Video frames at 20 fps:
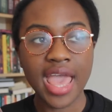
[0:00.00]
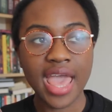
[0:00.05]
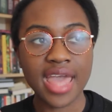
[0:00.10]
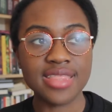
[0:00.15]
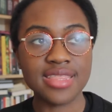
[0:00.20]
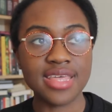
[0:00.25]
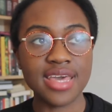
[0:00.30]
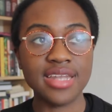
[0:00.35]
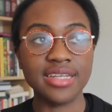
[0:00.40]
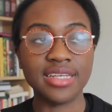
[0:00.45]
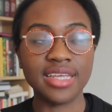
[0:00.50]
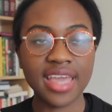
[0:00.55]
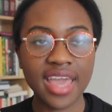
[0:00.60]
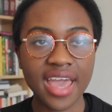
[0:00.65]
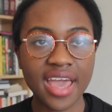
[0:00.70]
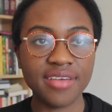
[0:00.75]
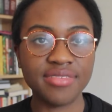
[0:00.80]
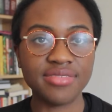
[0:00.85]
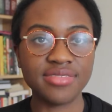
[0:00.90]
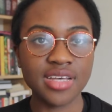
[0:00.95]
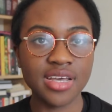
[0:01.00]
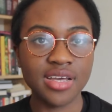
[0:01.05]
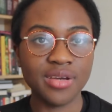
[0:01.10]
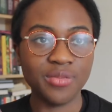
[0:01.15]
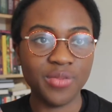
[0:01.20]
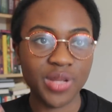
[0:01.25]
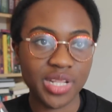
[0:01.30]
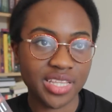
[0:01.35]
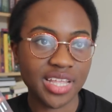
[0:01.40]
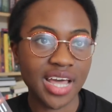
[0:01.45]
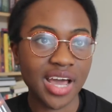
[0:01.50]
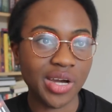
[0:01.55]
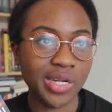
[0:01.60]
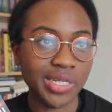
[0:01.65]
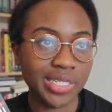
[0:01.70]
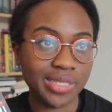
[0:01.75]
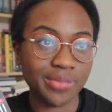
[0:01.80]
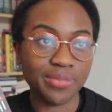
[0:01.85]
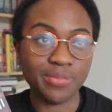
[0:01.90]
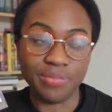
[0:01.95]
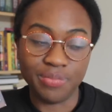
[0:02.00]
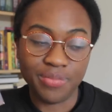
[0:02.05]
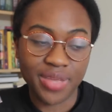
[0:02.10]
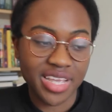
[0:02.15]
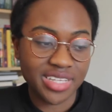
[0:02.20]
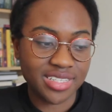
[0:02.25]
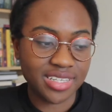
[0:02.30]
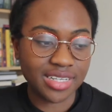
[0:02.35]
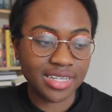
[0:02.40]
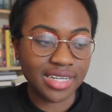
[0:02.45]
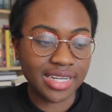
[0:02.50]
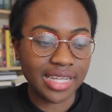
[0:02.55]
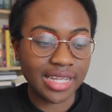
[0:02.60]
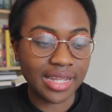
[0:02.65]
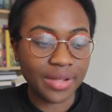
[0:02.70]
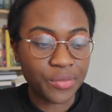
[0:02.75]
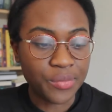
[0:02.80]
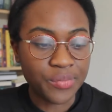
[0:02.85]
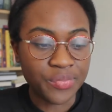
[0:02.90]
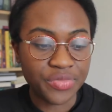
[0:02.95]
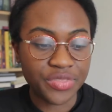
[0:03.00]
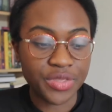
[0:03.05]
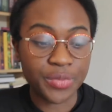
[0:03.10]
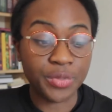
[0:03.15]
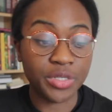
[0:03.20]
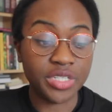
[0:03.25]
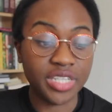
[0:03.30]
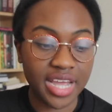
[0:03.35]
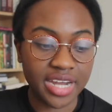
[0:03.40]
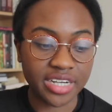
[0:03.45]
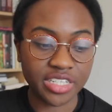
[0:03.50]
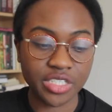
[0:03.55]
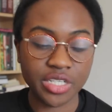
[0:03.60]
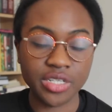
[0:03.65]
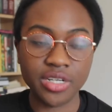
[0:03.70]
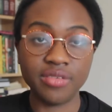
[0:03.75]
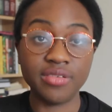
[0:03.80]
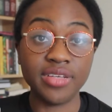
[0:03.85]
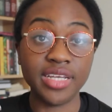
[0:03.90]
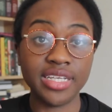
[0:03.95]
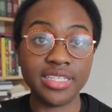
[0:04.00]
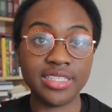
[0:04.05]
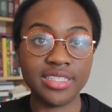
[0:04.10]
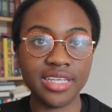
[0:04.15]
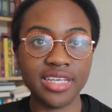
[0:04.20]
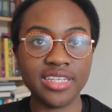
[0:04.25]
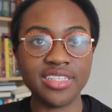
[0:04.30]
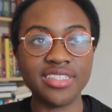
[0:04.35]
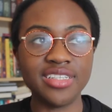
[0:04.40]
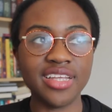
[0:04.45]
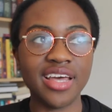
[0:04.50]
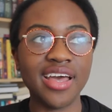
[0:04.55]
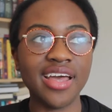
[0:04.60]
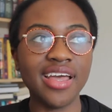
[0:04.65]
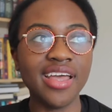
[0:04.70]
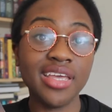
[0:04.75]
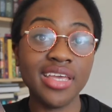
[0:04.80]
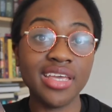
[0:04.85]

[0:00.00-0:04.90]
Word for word: And then Kev, with without basically the protection of his sister.